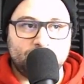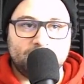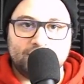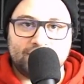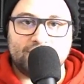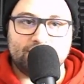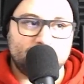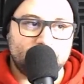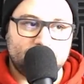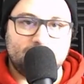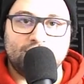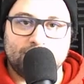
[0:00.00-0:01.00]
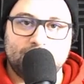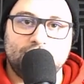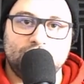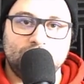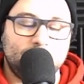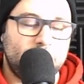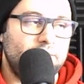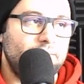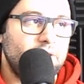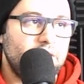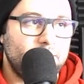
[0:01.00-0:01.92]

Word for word: but again, that's got nothing to do with it.